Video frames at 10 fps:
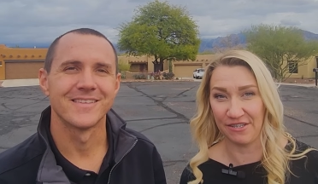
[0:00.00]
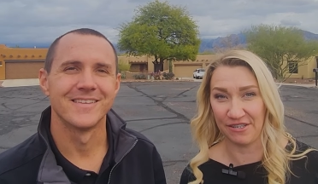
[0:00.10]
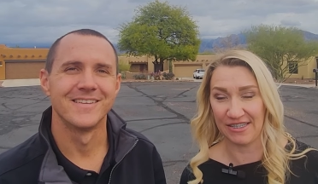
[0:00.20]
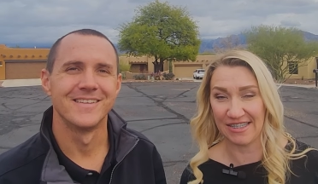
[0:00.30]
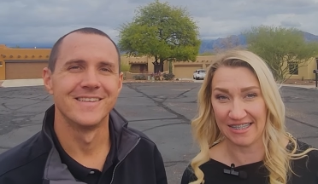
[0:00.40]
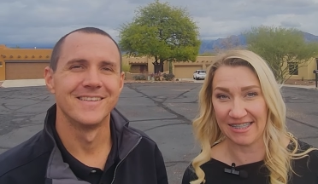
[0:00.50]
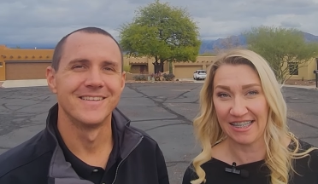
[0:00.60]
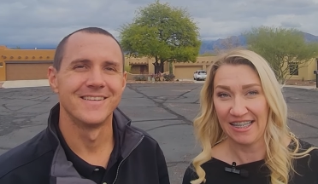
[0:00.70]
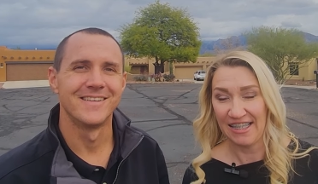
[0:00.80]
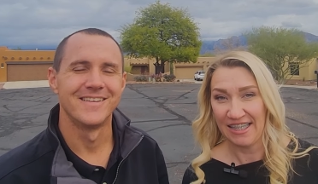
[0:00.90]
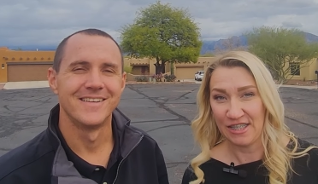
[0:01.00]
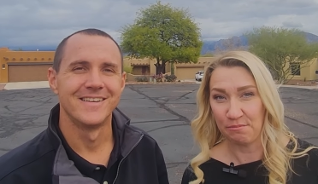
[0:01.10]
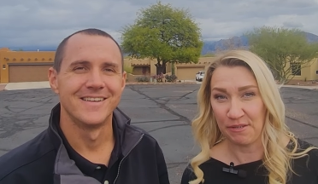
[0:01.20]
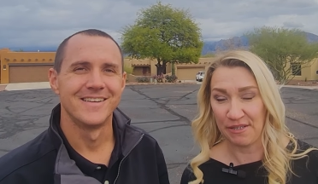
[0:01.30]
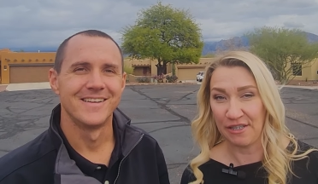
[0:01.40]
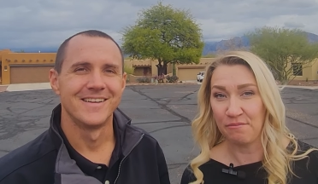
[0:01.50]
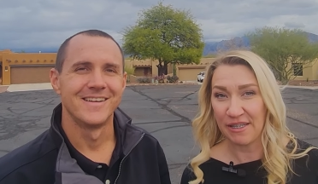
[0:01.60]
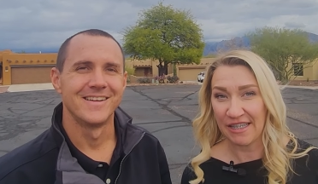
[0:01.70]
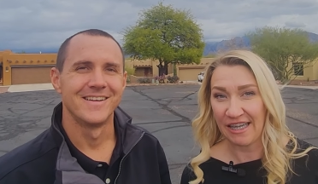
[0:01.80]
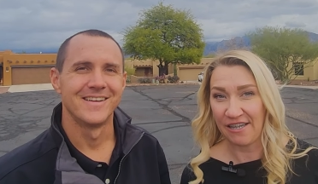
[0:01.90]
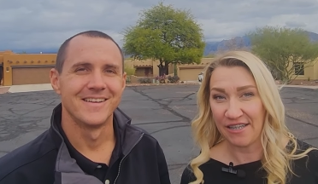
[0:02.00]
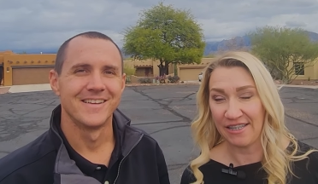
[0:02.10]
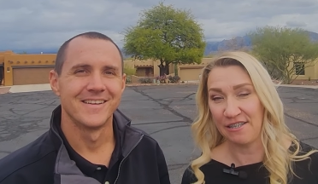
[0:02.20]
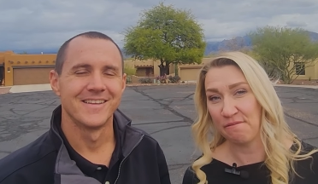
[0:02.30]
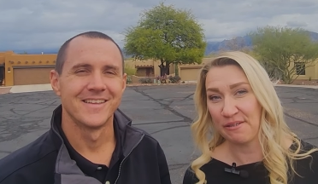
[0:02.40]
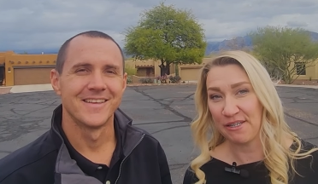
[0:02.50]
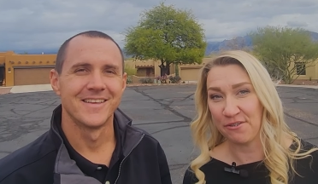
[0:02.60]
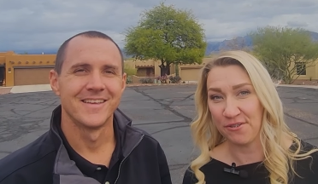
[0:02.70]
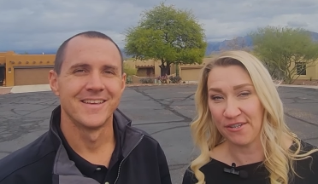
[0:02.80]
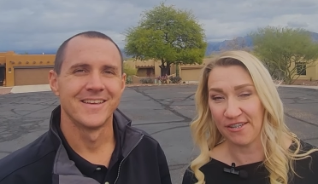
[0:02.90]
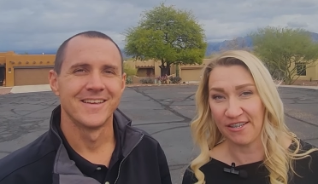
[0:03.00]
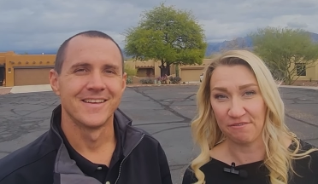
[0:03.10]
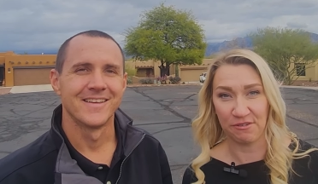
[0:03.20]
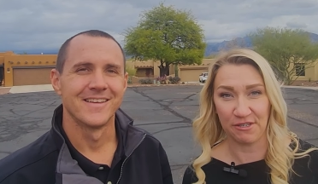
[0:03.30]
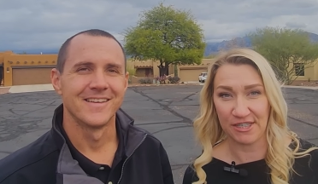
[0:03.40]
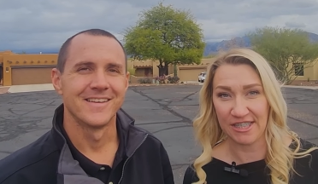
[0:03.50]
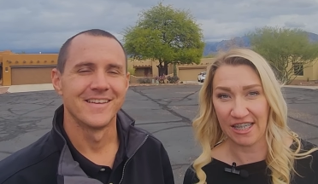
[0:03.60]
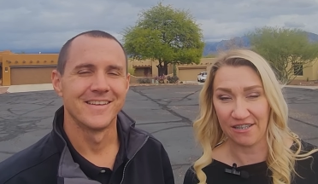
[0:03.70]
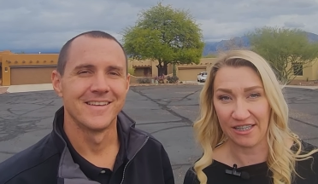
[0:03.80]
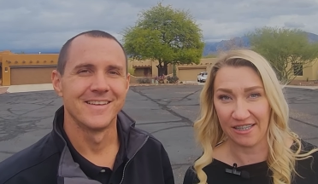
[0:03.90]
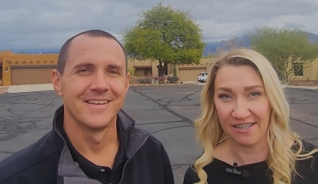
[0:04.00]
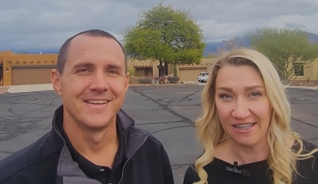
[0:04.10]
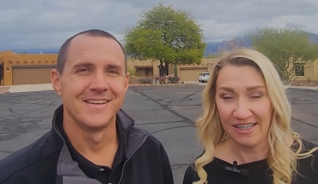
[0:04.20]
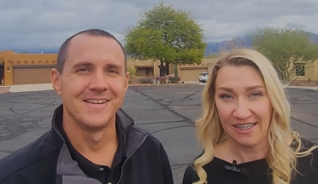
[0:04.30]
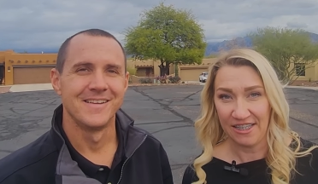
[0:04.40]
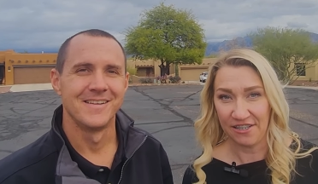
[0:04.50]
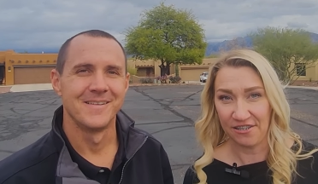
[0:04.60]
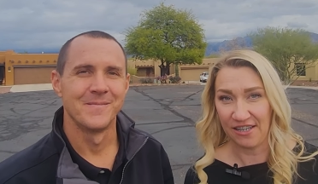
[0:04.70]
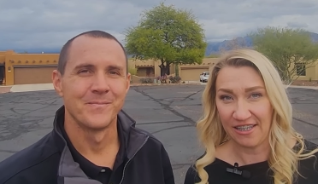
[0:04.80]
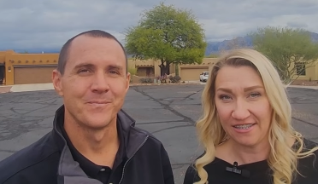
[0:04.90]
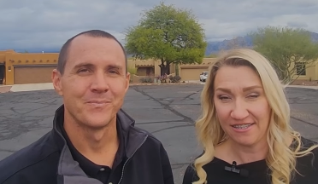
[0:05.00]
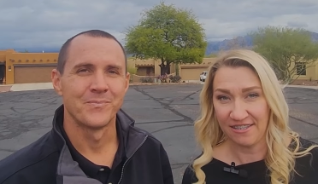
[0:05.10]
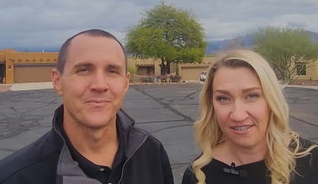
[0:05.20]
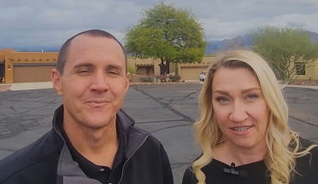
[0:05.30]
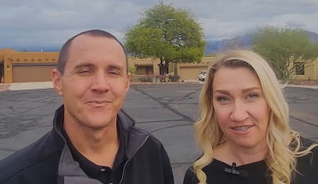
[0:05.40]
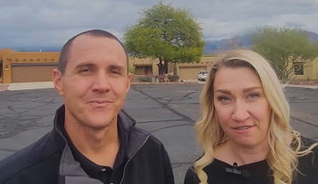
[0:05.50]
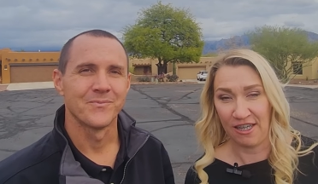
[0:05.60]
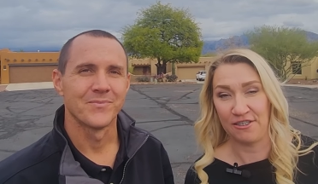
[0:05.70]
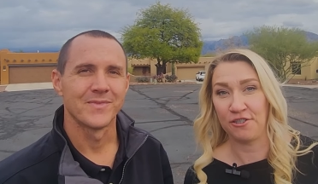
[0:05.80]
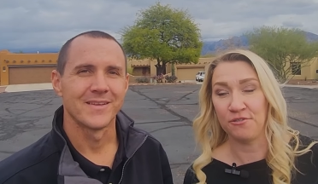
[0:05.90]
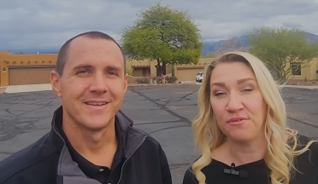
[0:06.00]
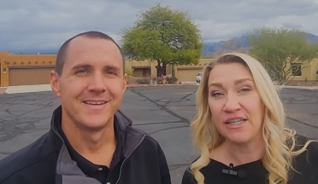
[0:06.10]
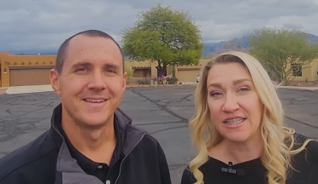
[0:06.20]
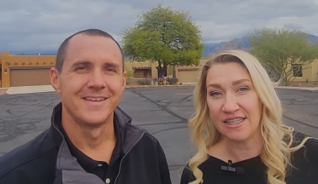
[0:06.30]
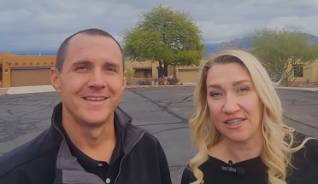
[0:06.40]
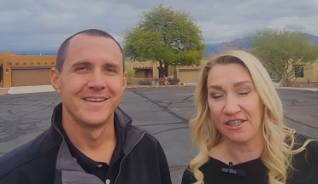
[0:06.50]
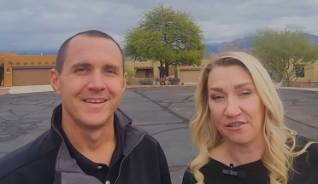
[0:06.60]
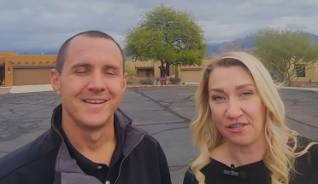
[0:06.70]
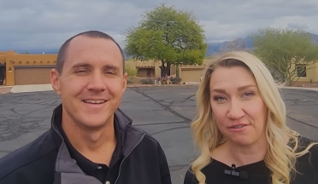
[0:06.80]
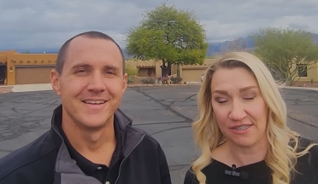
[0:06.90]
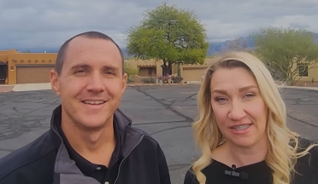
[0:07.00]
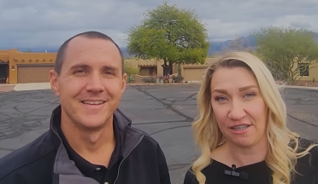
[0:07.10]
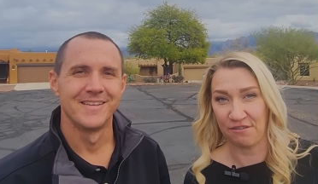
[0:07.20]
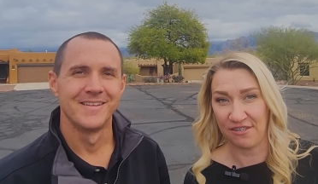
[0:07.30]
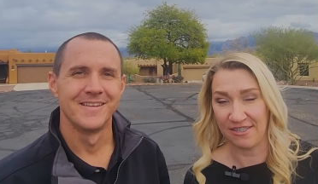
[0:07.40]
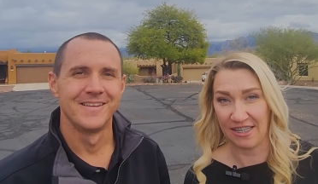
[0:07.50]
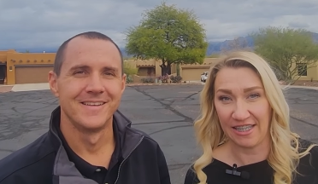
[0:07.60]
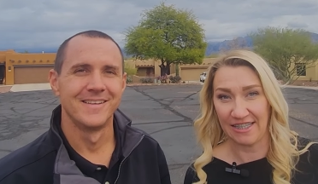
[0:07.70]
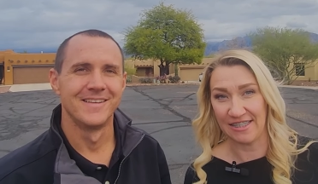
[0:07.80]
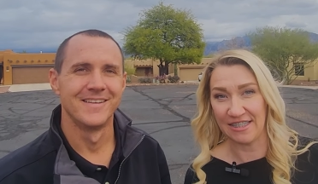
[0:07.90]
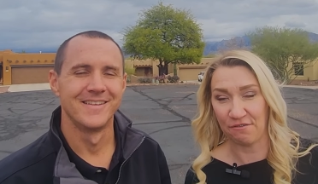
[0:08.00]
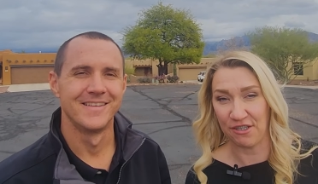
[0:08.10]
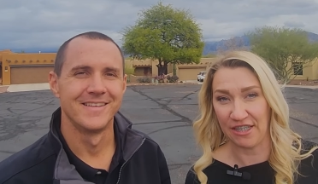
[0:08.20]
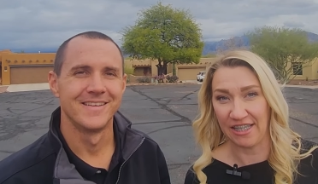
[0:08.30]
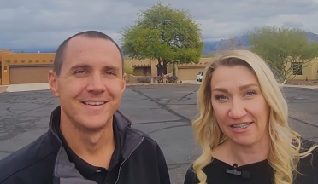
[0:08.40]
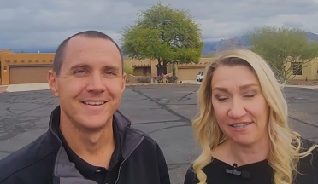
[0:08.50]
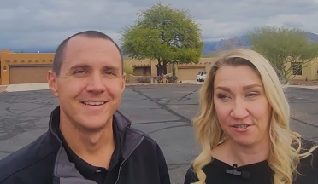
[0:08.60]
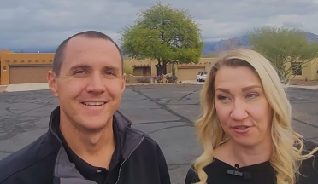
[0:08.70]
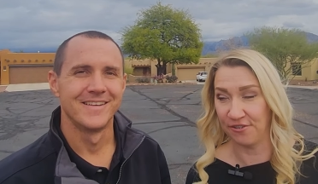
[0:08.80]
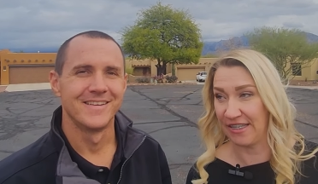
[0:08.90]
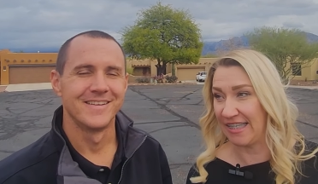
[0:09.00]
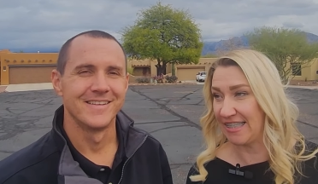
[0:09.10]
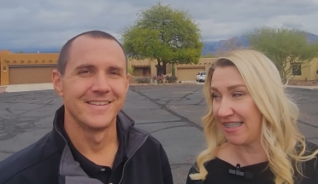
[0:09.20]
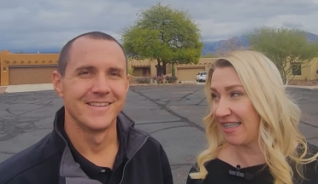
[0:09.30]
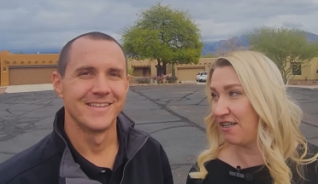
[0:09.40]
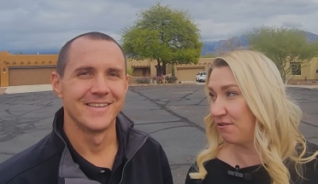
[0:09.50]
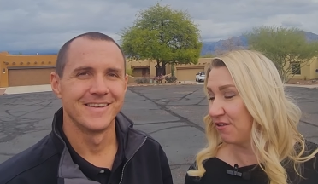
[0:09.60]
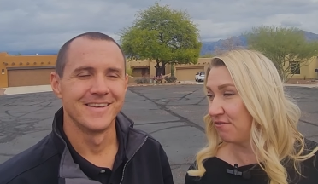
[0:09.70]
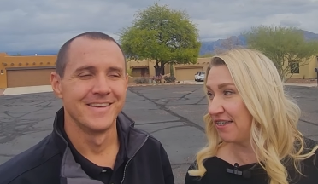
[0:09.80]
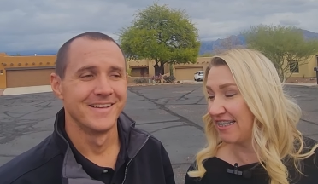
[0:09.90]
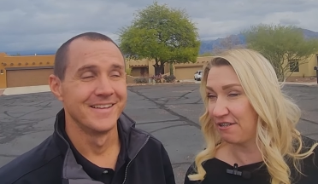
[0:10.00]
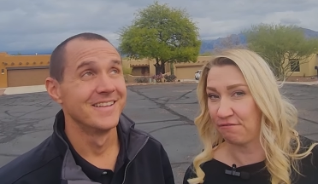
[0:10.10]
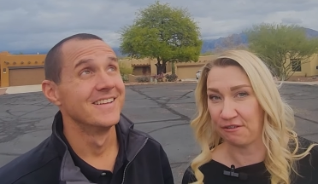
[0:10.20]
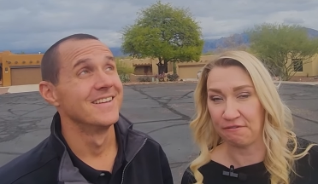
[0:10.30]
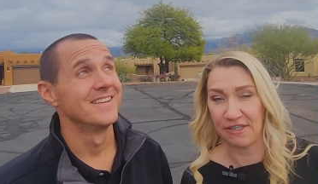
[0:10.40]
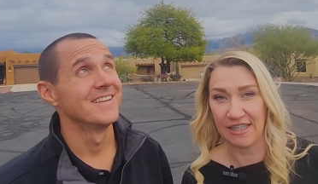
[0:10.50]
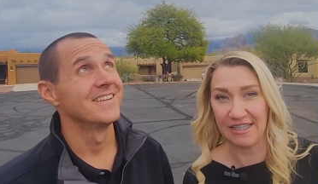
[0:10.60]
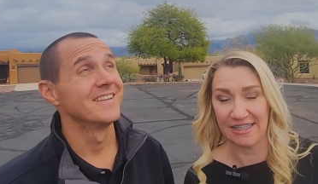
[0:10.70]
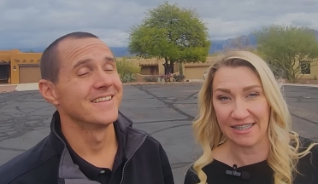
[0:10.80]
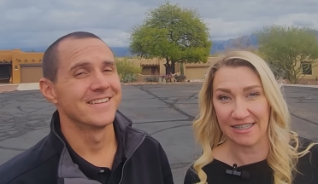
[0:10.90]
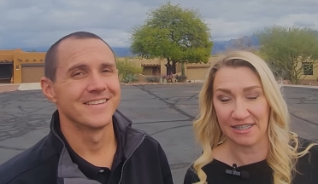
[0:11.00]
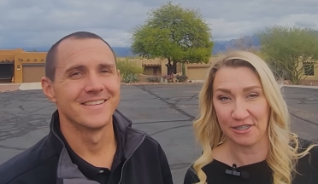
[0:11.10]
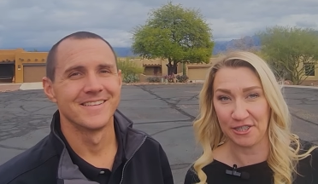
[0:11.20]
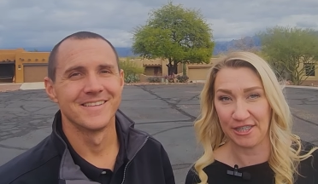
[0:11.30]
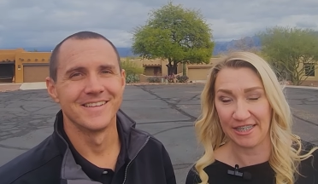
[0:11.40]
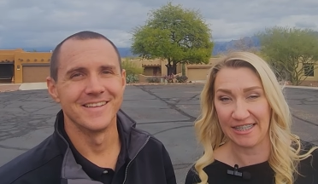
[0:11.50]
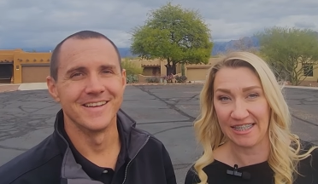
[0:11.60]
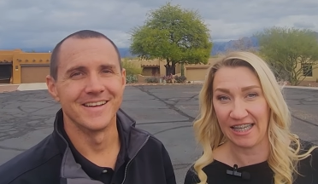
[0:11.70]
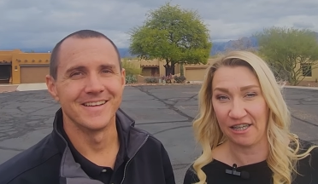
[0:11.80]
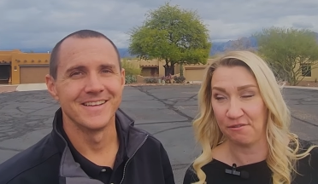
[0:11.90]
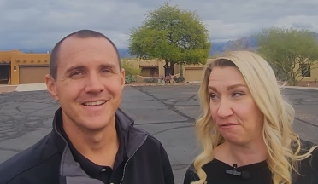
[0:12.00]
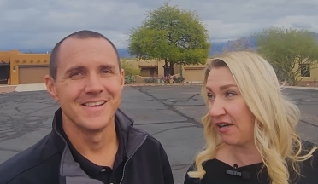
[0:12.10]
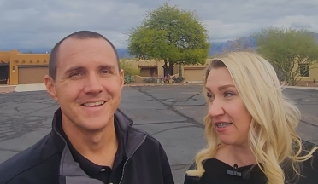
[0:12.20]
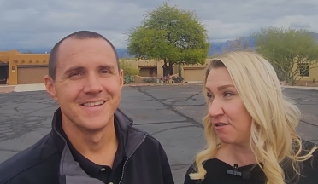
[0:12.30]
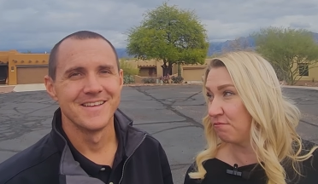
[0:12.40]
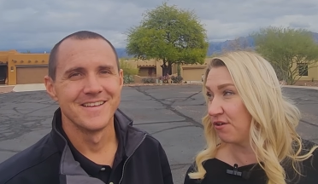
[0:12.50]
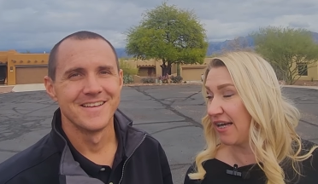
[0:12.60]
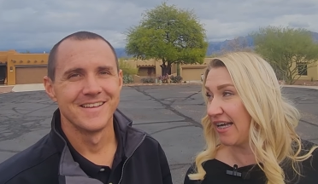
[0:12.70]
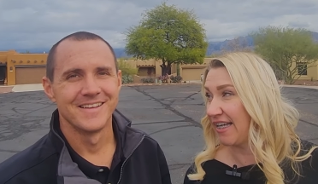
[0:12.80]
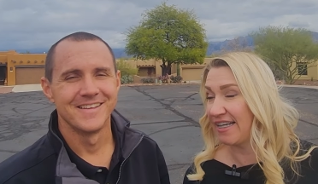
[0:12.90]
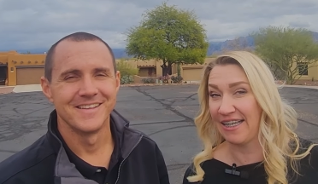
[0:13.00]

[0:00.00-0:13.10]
Speaker 1: notice is it's been a little bit cloudy, a little bit colder, and we're just out here, you know, not not two weeks ago and it was sunny and 70 degrees and now we're what in the 50s and it's a little chilly today yeah. we've had some rain